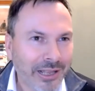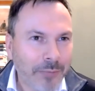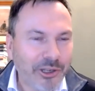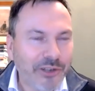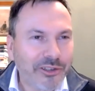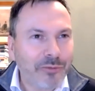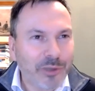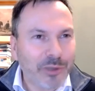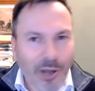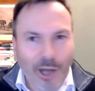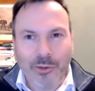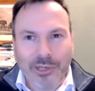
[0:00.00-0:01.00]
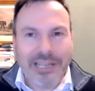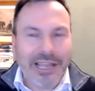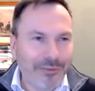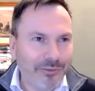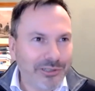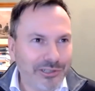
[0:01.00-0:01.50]
Because if you only
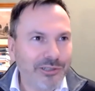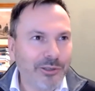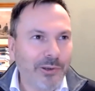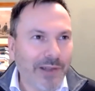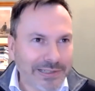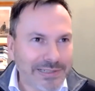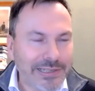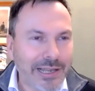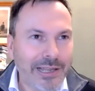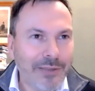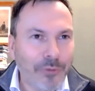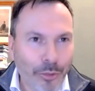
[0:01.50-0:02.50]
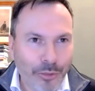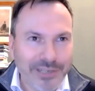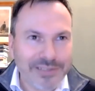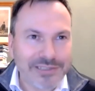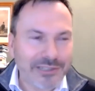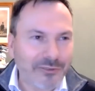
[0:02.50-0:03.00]
ever do and say the
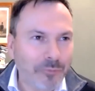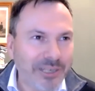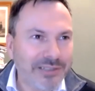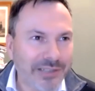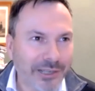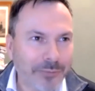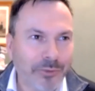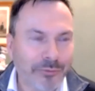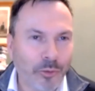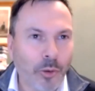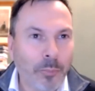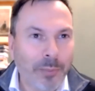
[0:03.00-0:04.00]
things that have been done before,